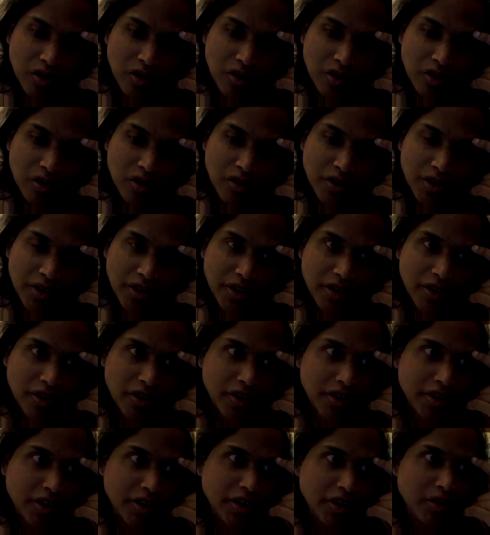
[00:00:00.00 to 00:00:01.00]
Oh yeah,
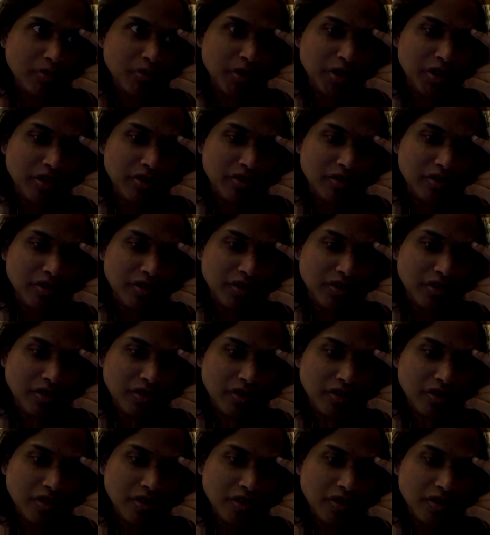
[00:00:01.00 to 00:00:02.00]
I can paste it.
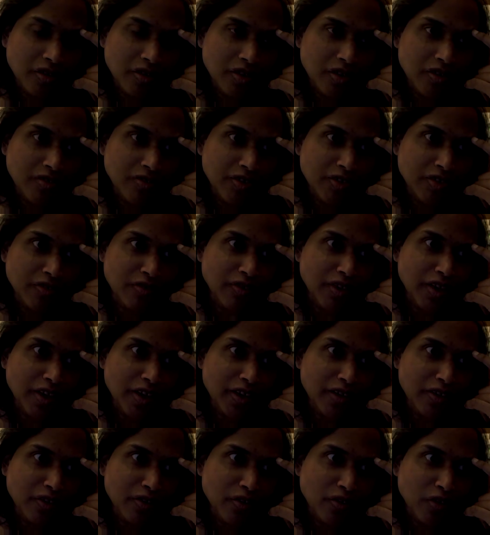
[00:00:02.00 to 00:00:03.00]
I
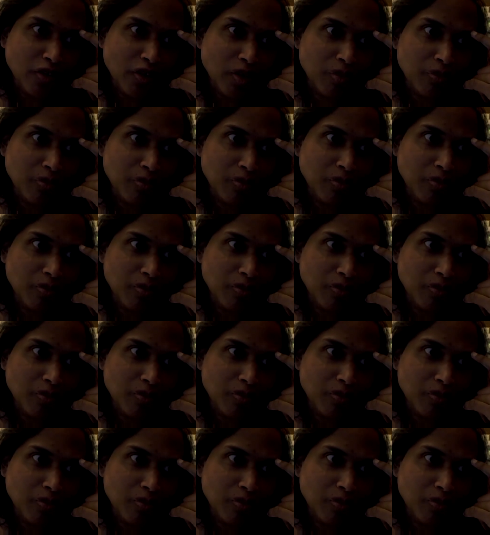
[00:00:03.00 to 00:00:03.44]
drag and drop.